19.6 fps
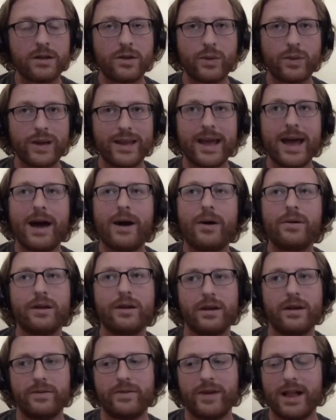So we're now
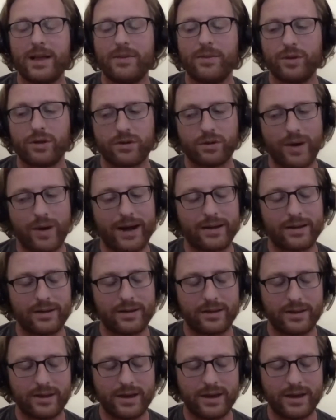available throughout
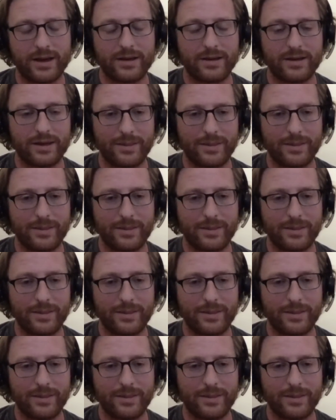the